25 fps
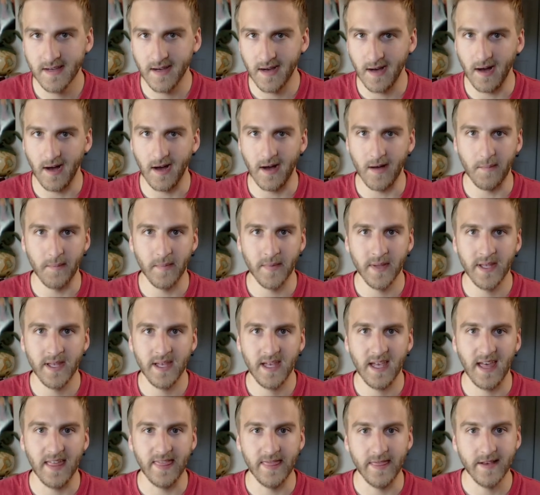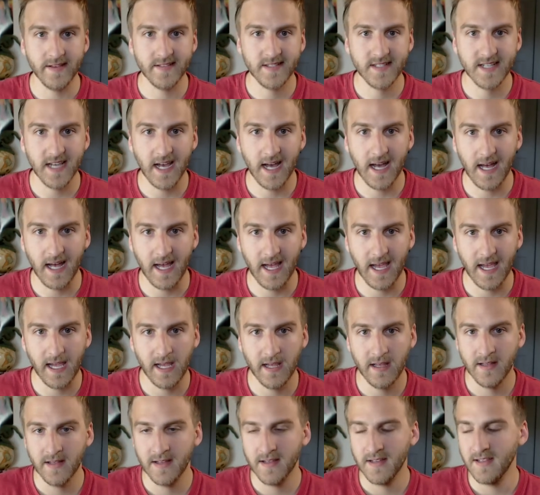Um, and this guy
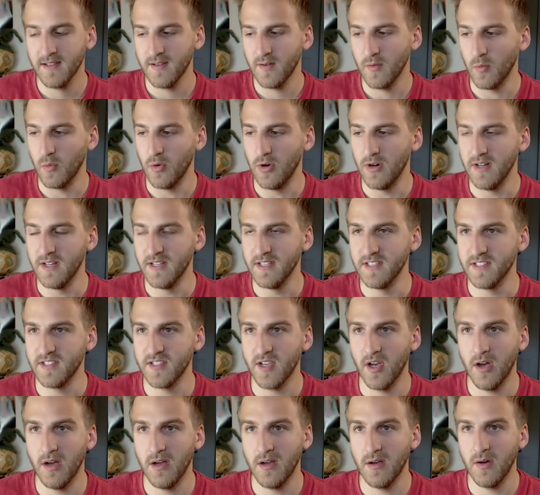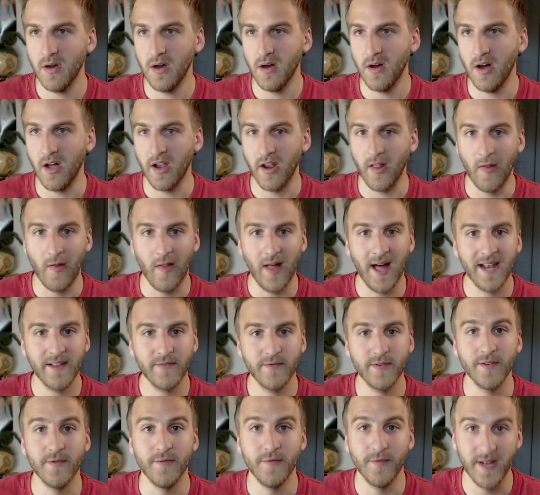was on a lot
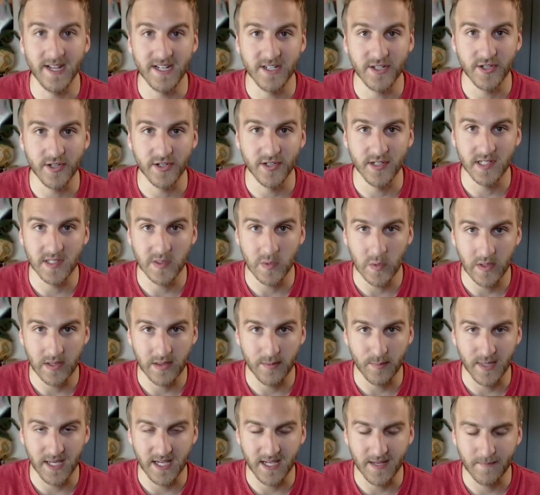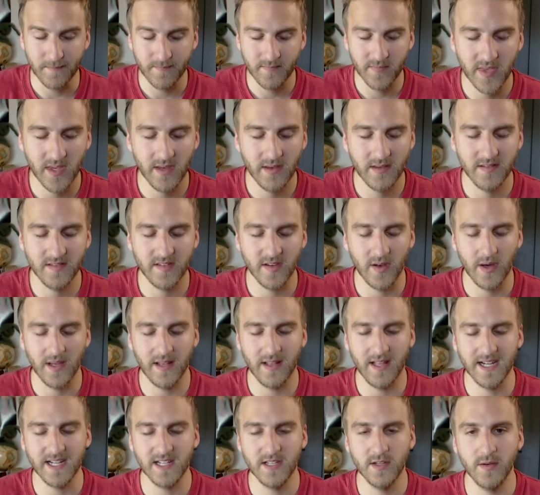of adventures with me. So I'd
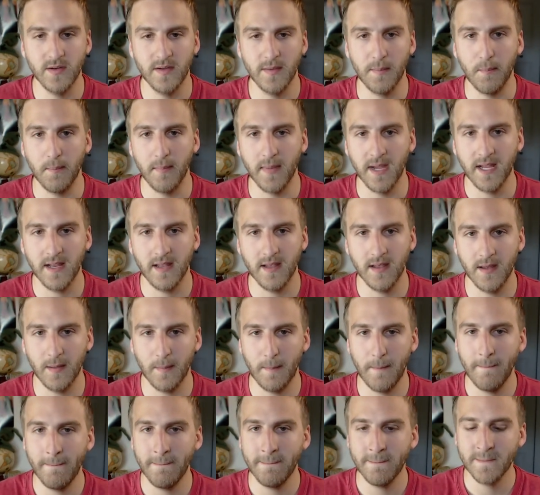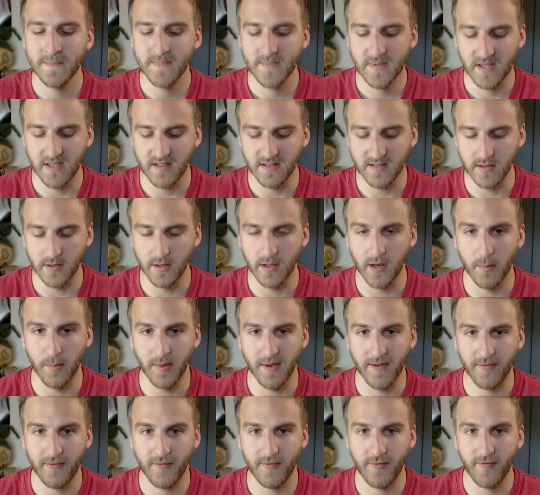like you to meet him. He's a little
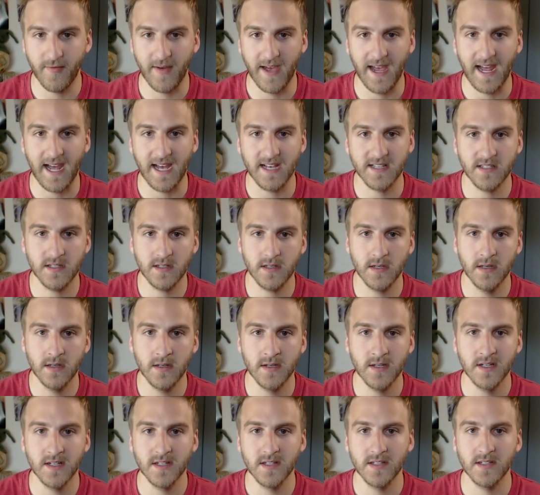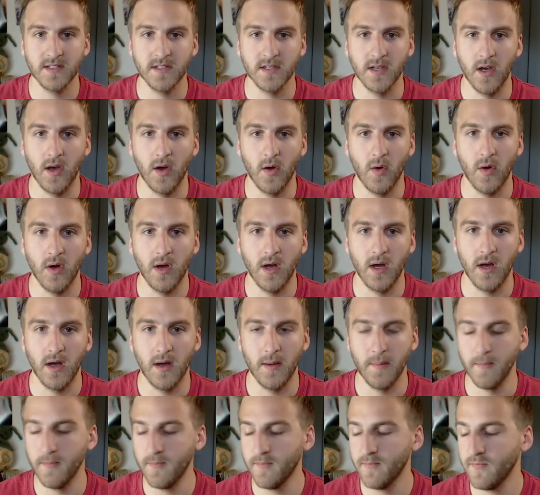bit fast. So
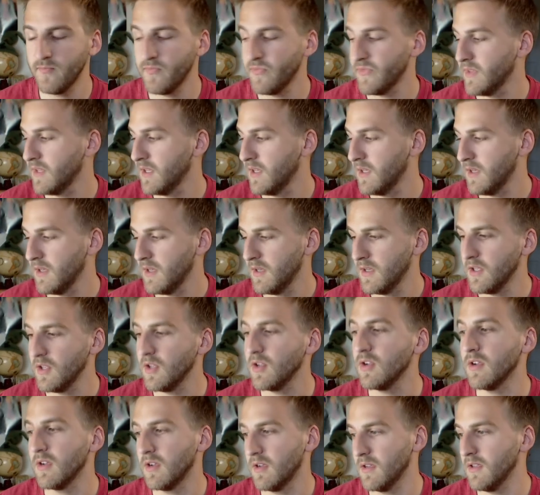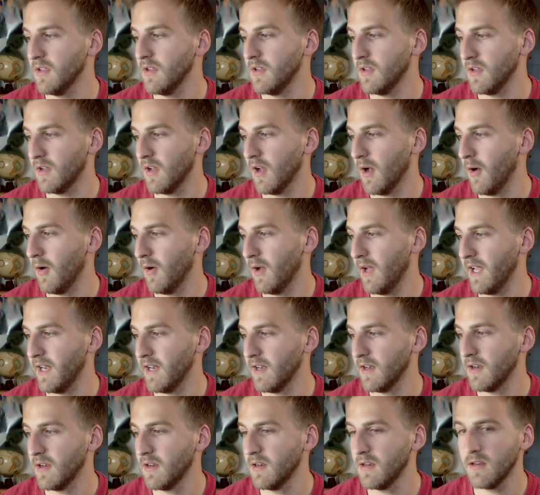um, you, can, you can go ahead
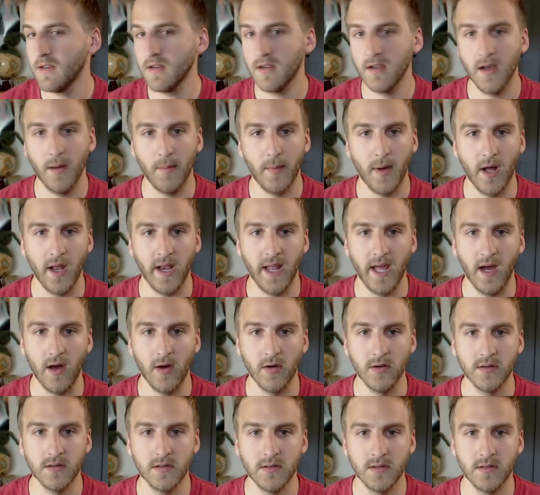and come on out.